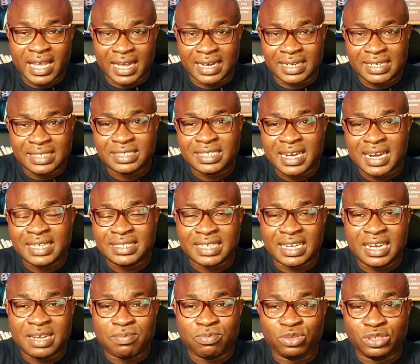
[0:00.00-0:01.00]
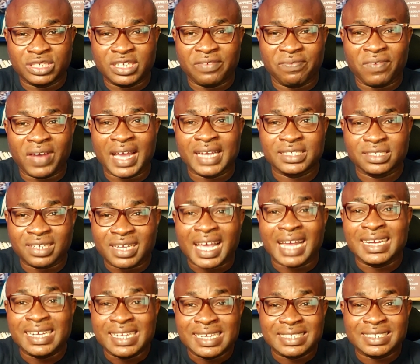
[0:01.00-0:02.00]
internet-enabled device, you
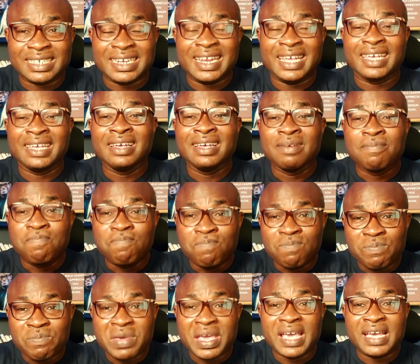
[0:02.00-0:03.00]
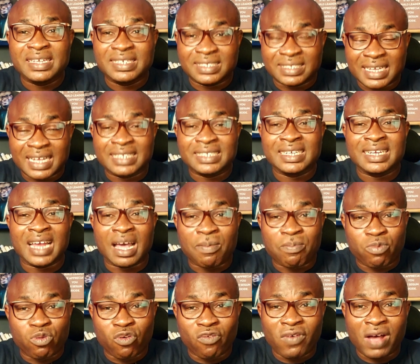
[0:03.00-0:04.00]
can easily make certain
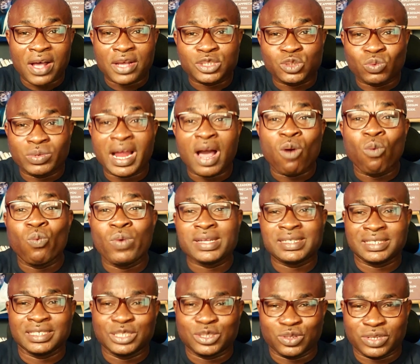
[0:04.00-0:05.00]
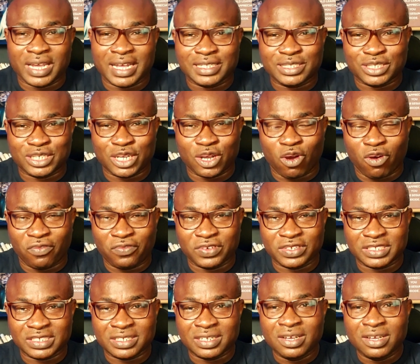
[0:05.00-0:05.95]
approvals without waiting to get to the office.